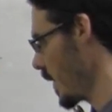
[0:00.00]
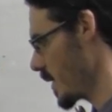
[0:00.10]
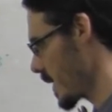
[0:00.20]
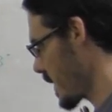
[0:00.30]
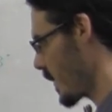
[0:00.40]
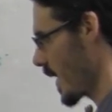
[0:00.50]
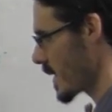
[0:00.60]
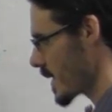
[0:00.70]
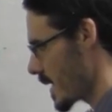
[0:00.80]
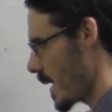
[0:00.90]
We just
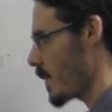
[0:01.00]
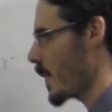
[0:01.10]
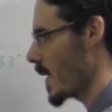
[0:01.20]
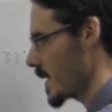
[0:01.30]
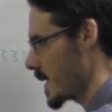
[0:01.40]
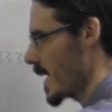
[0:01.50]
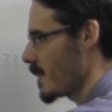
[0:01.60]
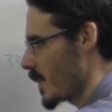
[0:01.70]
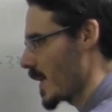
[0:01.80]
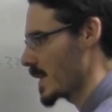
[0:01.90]
went step by
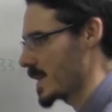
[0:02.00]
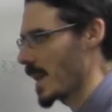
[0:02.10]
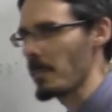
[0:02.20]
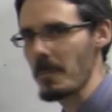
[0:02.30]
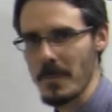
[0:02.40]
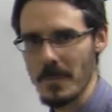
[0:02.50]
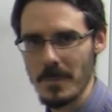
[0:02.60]
step by step.